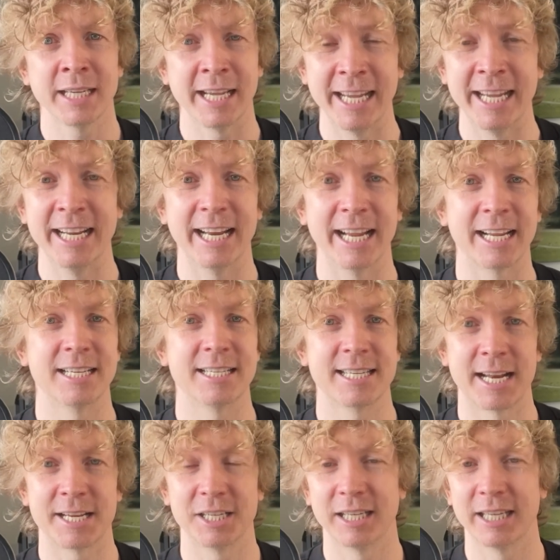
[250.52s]
Enoch and
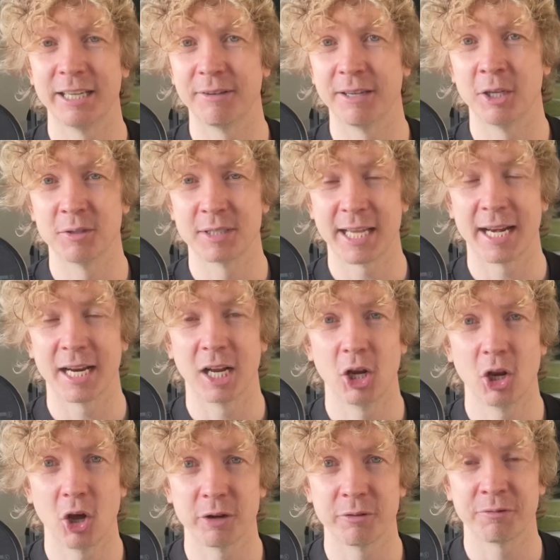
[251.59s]
Daniel Levy, who's getting a
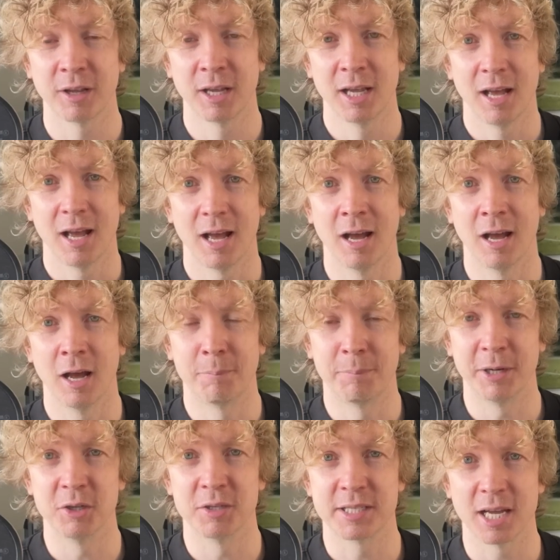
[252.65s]
lot of
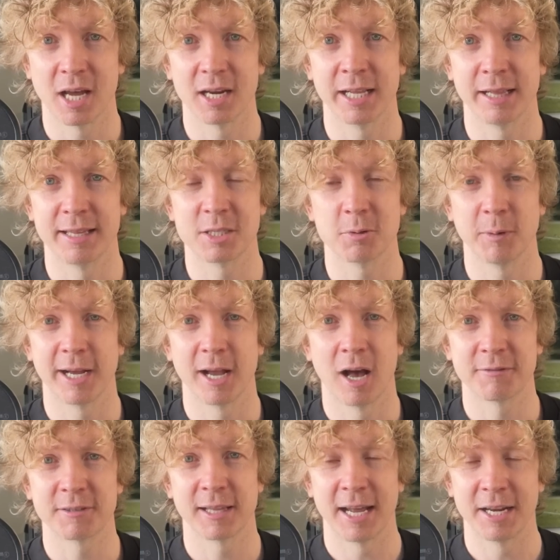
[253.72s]
abuse, certainly this week
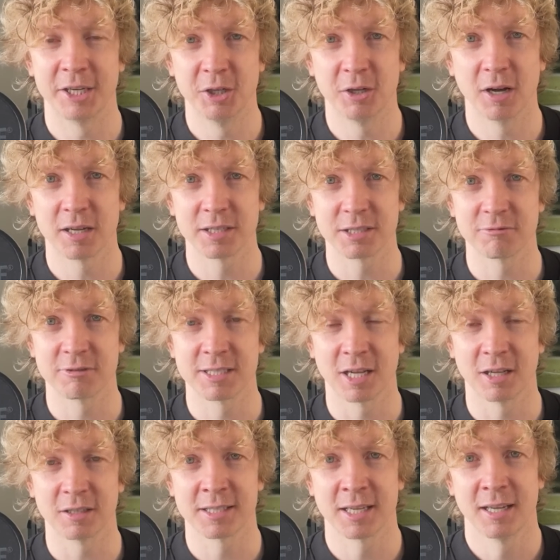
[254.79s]
after that Newcastle
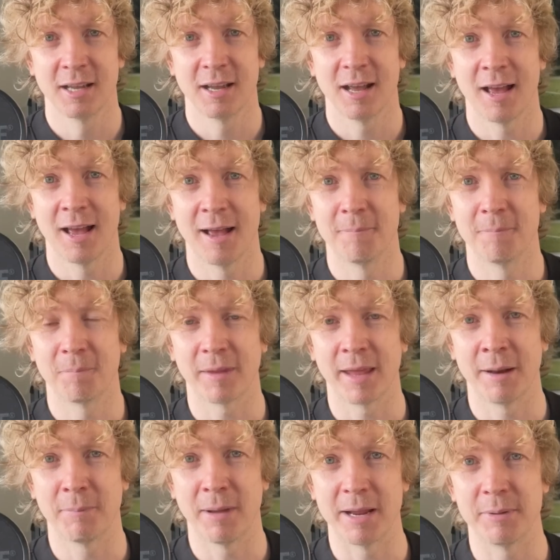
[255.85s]
result. And
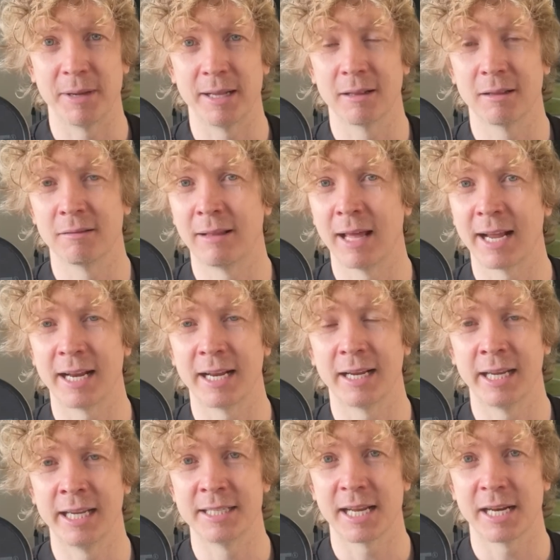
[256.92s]
maybe
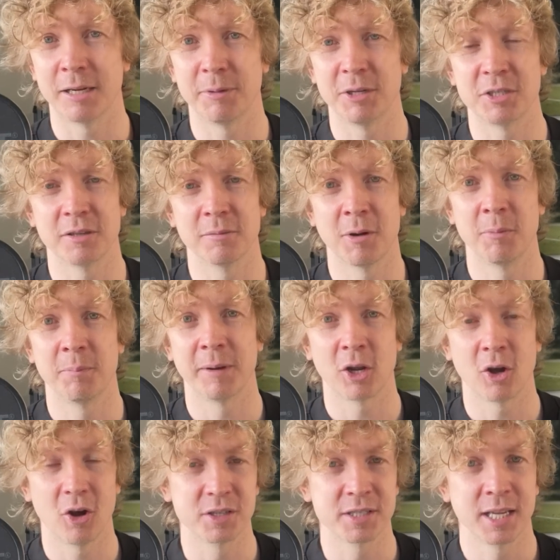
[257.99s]
he's getting abused at the moment
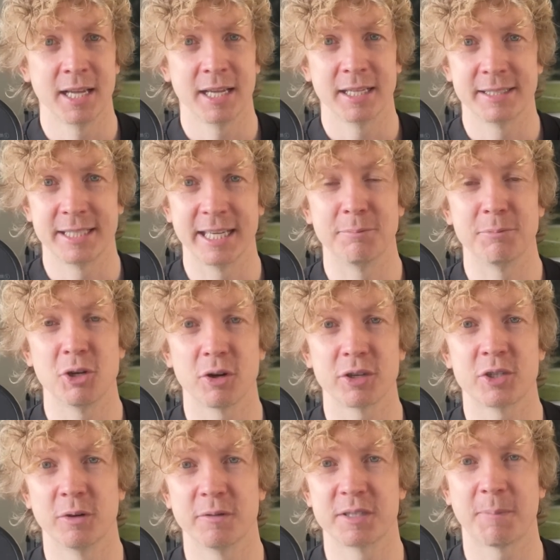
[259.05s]
because deemed
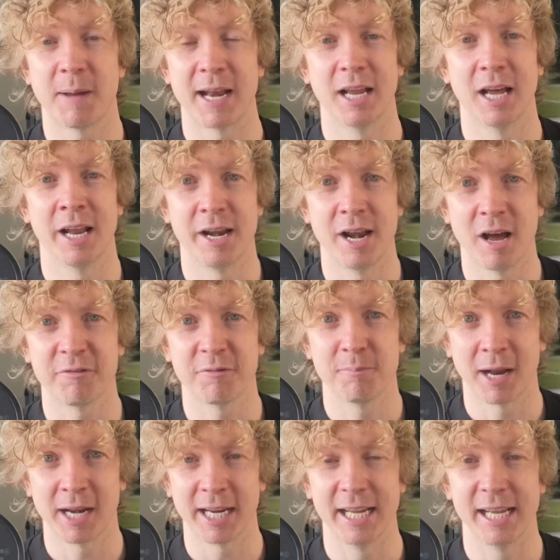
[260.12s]
not to have spent enough
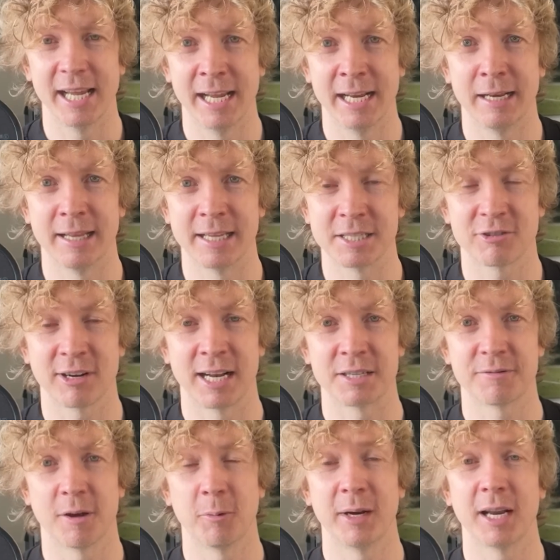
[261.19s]
money in this
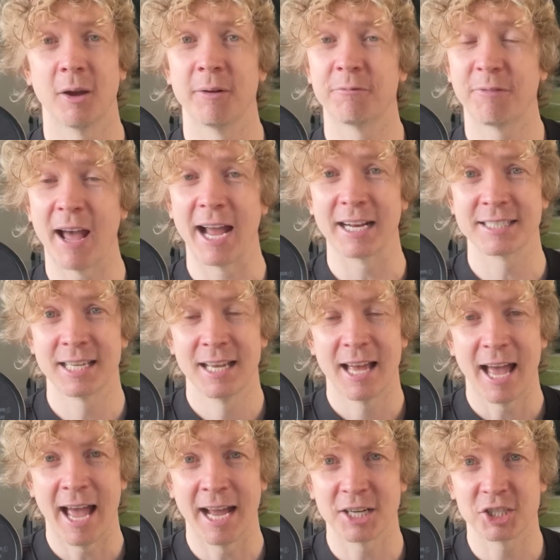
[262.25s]
transfer window. In fact,
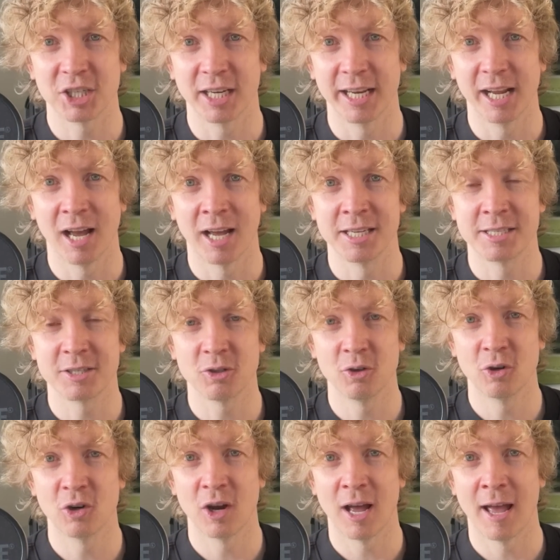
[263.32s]
actually, I
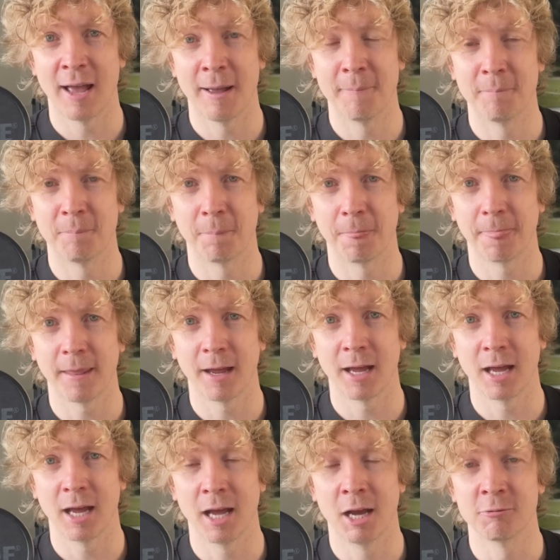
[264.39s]
saw
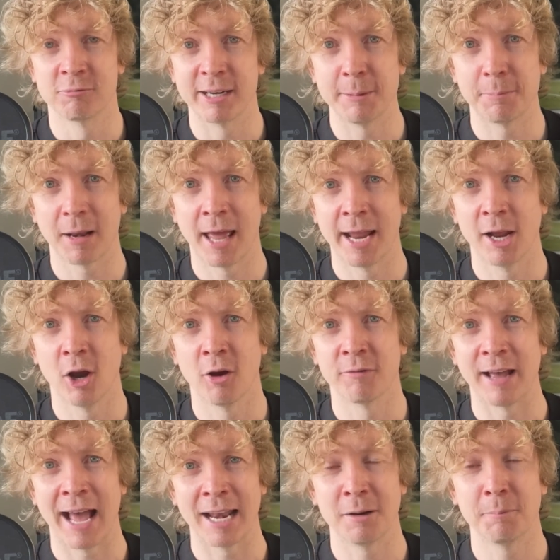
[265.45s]
a replay
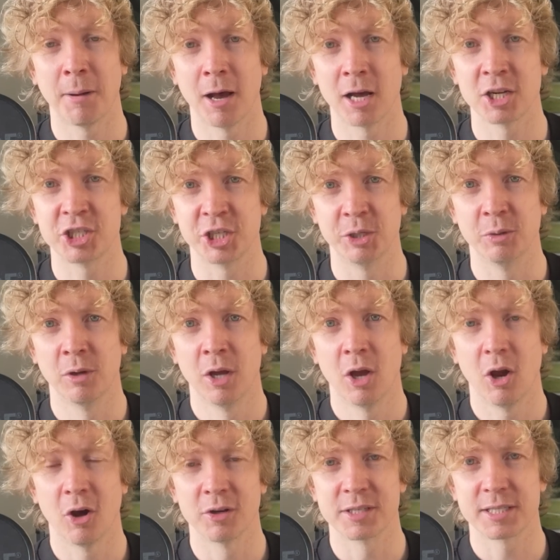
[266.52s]
of Alan Pardew
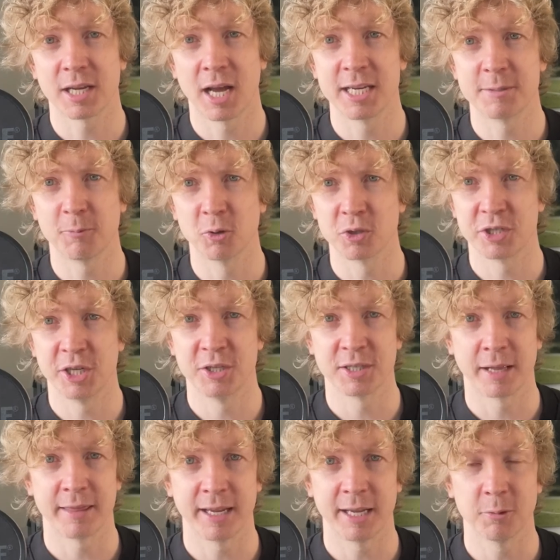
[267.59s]
on Sky Sports News.
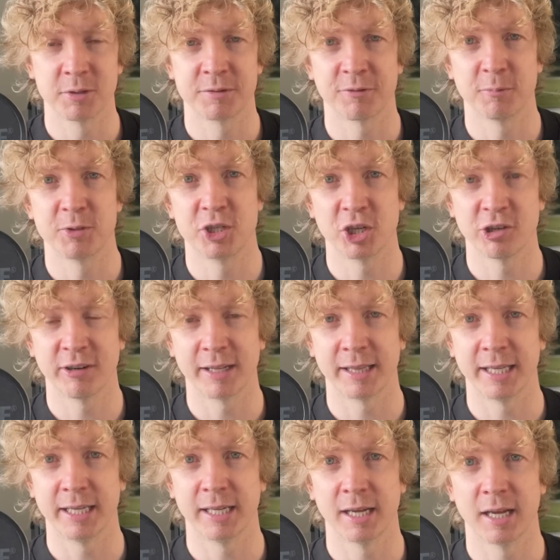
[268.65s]
I think it was from during
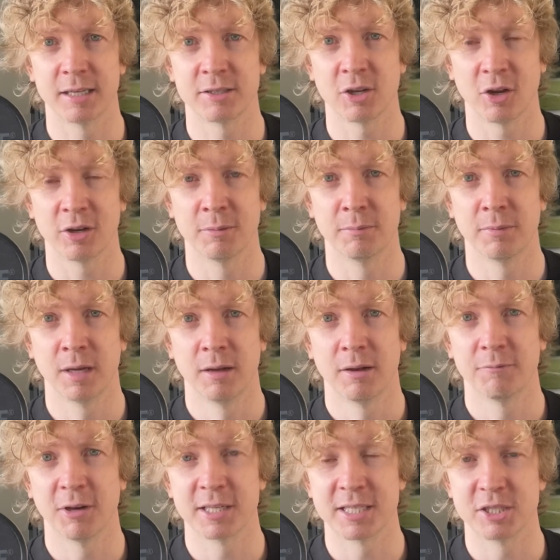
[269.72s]
the Tottenham
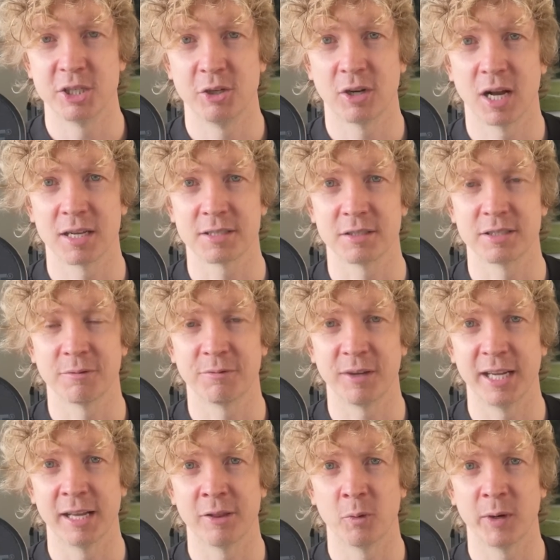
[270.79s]
versus Newcastle
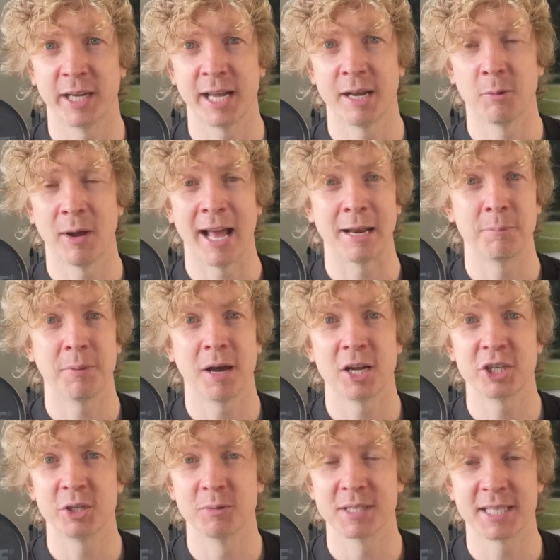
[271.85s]
defeat at the weekend, where Alan
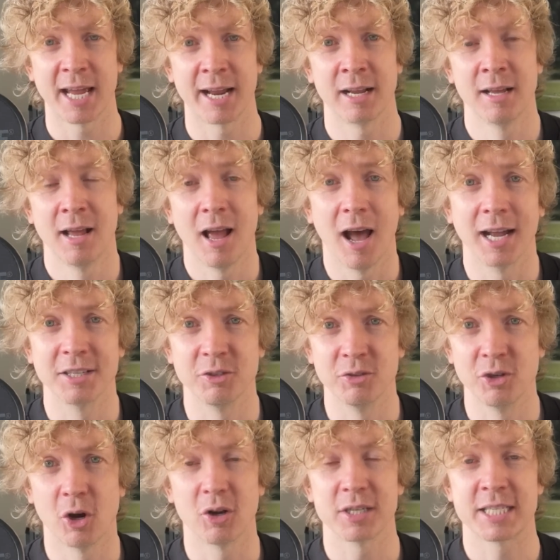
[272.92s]
Pardew was saying, I do
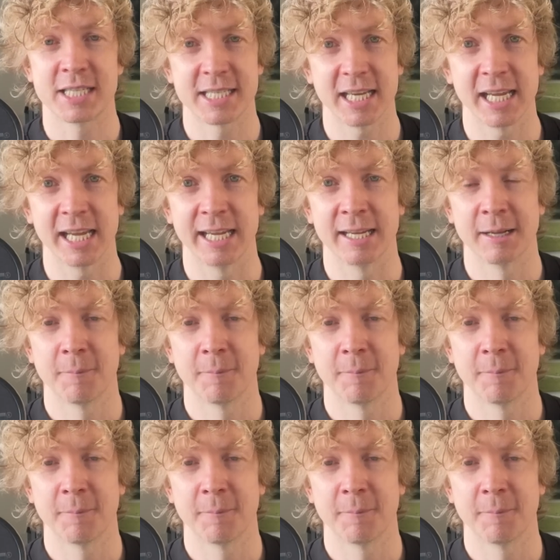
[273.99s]
not see